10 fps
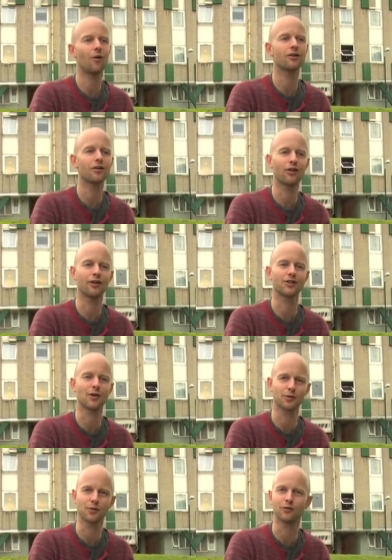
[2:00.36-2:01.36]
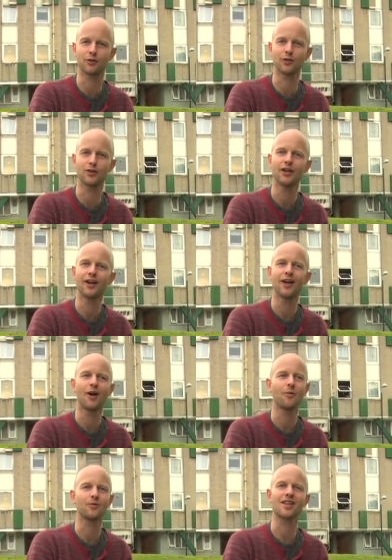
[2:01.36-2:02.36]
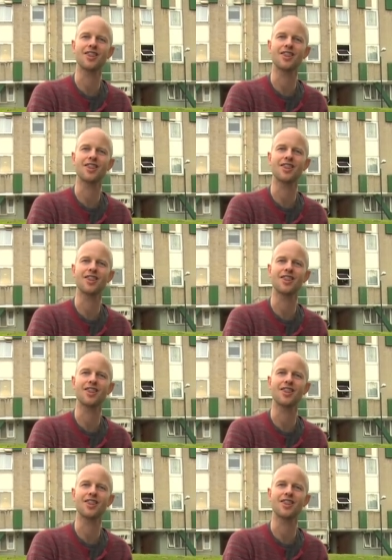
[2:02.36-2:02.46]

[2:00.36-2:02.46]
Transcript: One of the things I was offered was